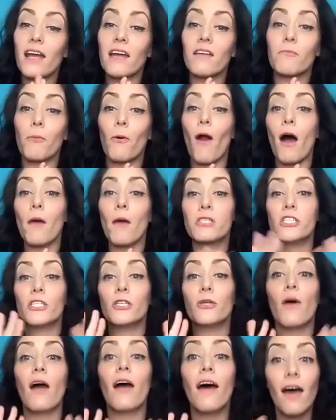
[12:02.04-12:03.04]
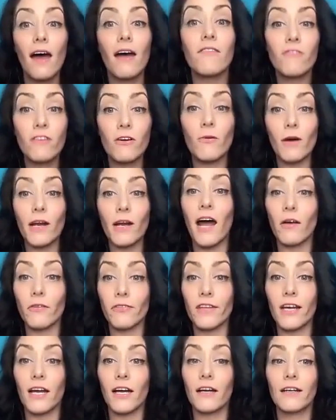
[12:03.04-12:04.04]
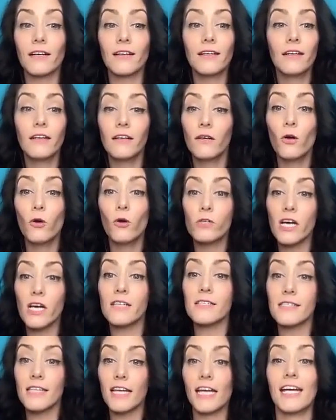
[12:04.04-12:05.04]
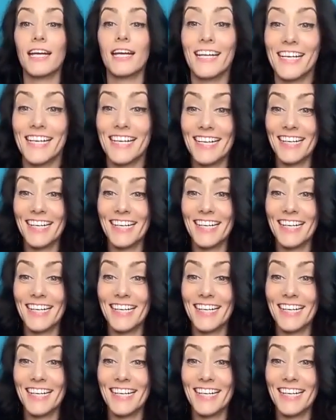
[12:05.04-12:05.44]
give props to exactly. everyone out there who does this.